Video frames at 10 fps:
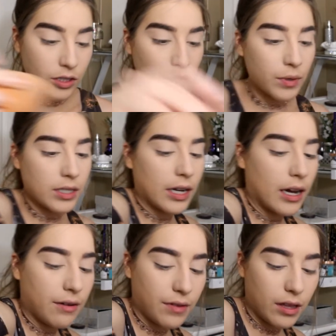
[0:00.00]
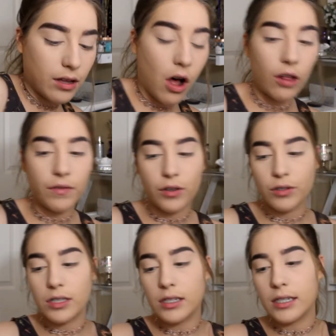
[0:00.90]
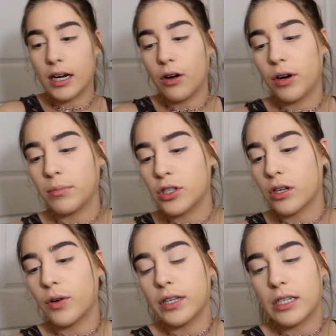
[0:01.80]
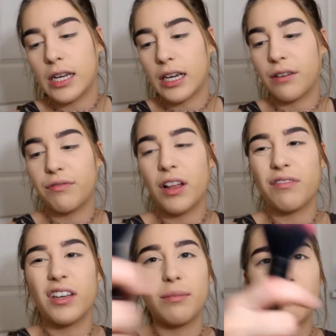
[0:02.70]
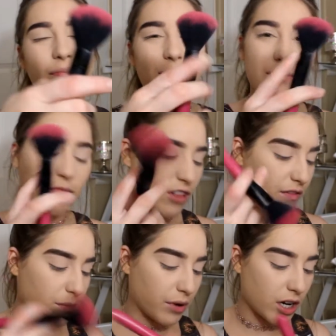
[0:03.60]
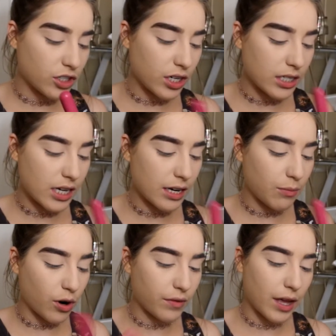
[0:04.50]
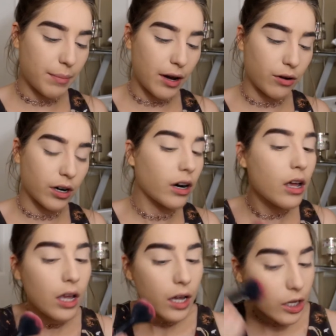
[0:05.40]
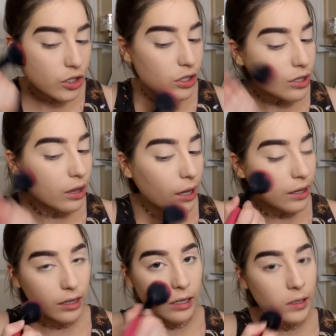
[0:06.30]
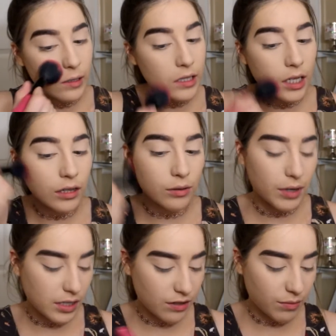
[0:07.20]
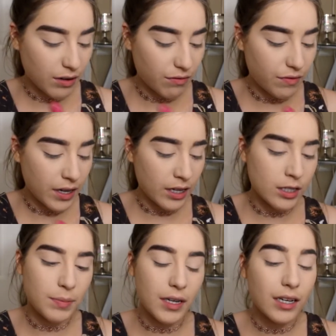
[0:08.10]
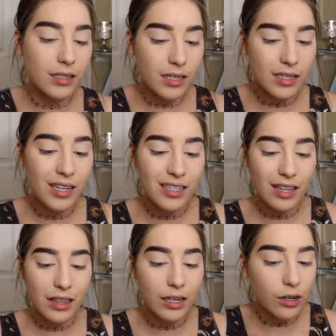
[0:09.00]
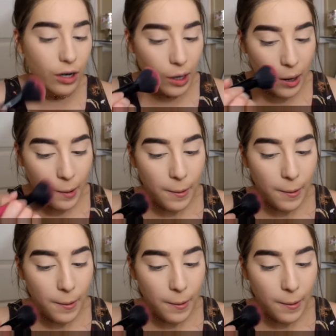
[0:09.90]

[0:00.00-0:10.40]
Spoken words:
So once I have all of those down, I'm just going to take a fluffy brush and take more of that powder and just lightly set the rest of my face, because this is a thicker